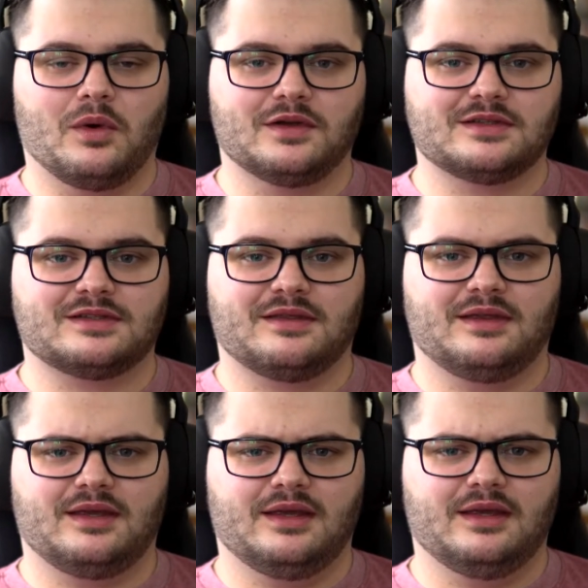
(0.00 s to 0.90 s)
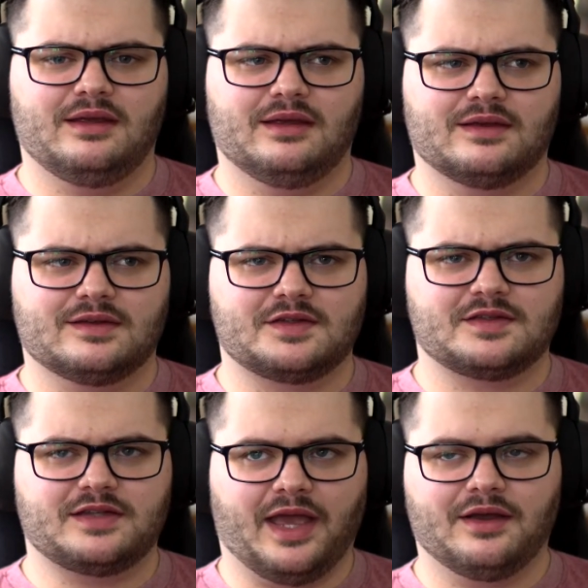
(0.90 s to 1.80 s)
was the
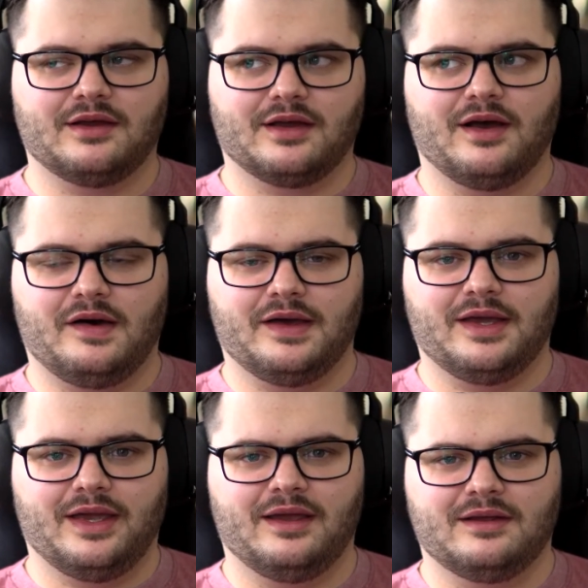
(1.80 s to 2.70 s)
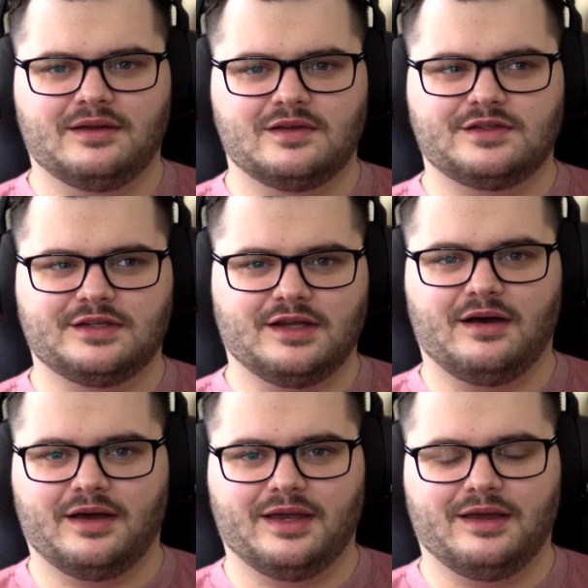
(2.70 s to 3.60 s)
second guy to
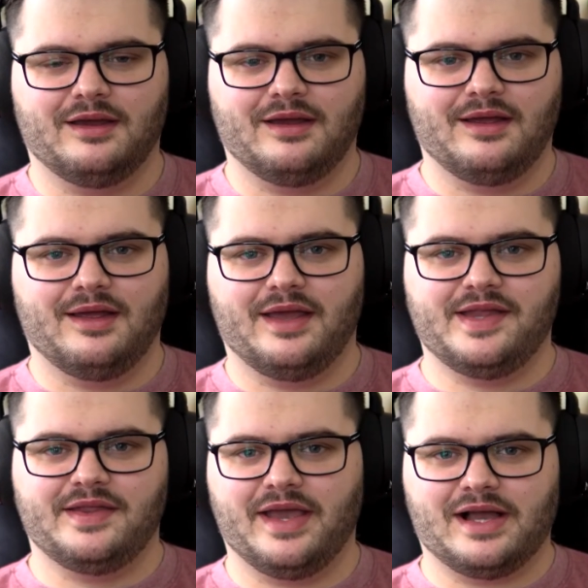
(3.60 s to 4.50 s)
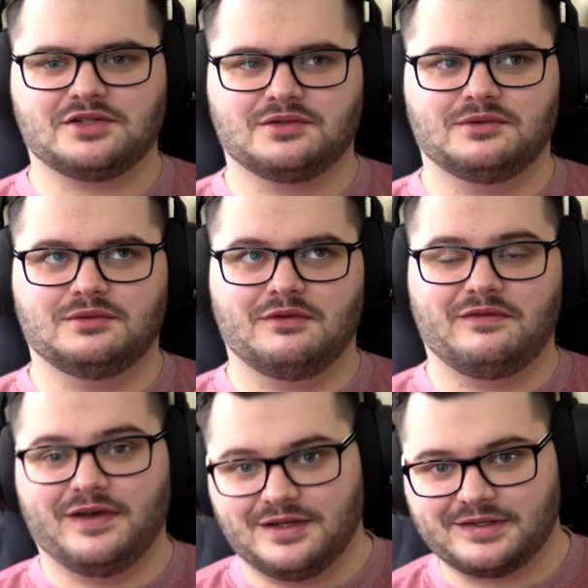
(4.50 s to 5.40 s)
die in the actual
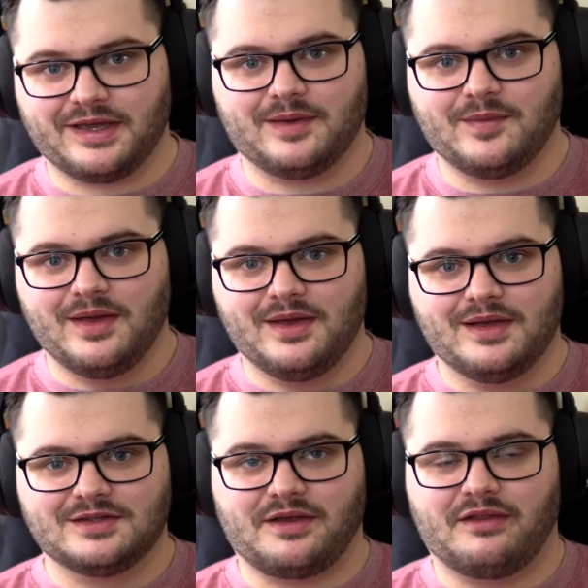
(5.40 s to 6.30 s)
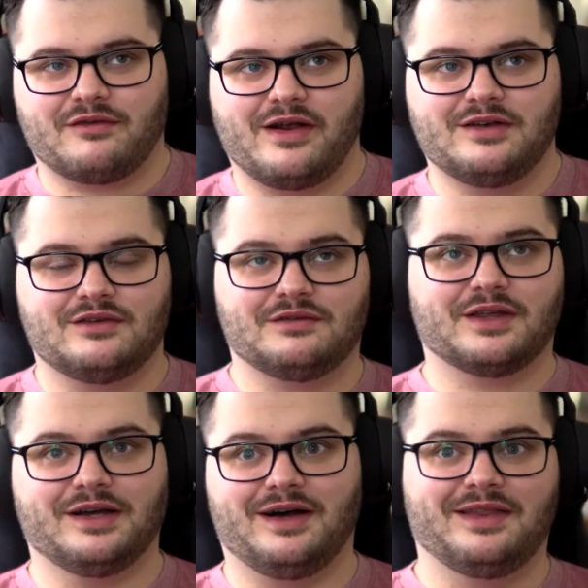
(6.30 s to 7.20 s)
first game. So the friend of
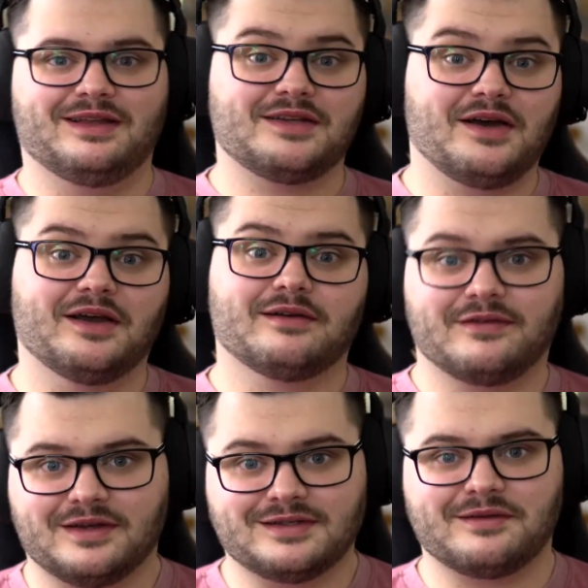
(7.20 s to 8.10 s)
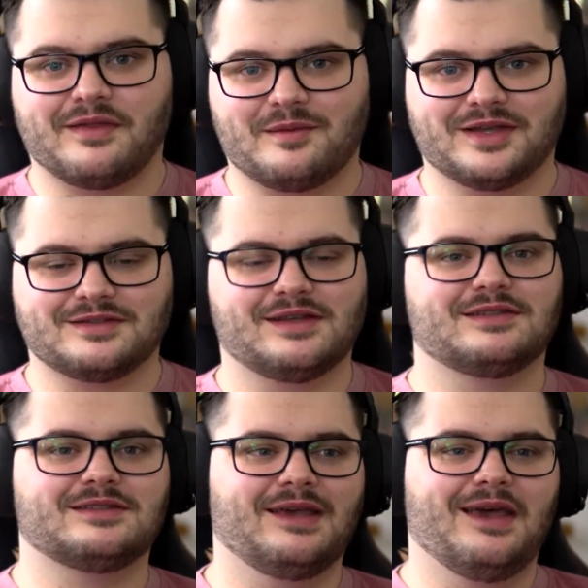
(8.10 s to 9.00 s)
the guy that died first, if that makes
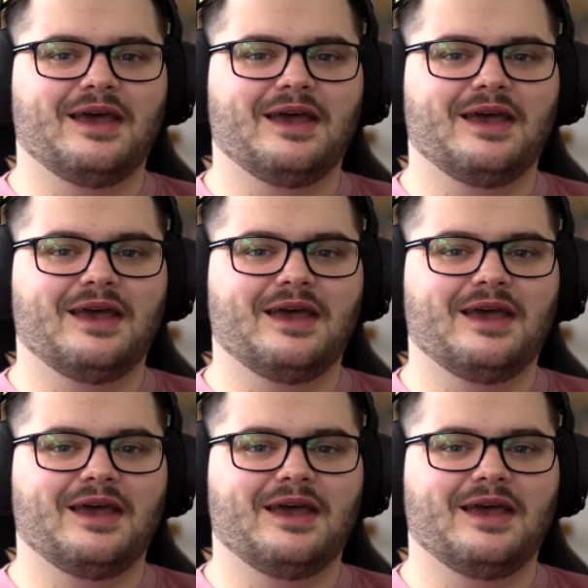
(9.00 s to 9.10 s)
sense.